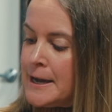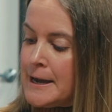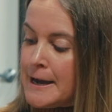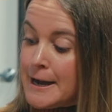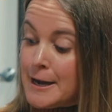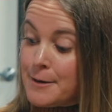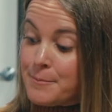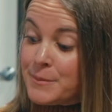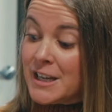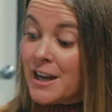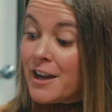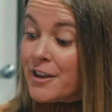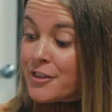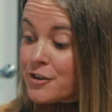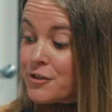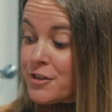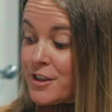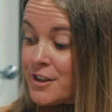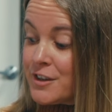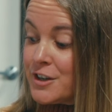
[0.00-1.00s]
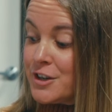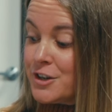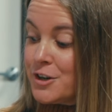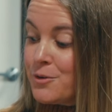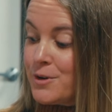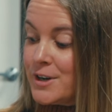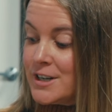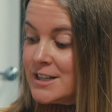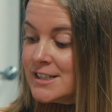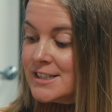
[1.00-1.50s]
The other thing that you're
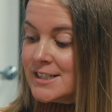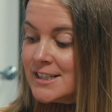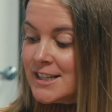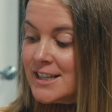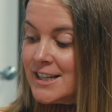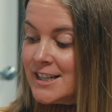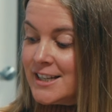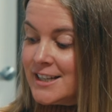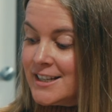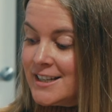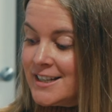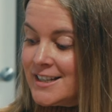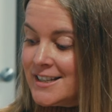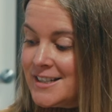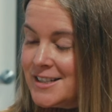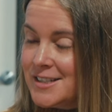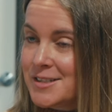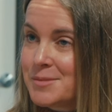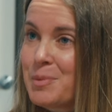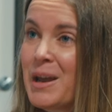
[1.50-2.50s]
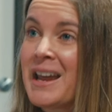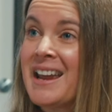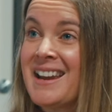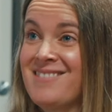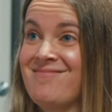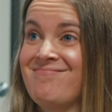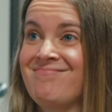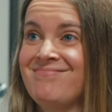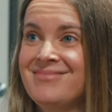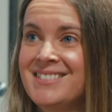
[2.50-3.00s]
going to see is
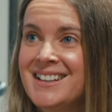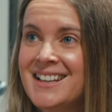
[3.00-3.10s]
pain.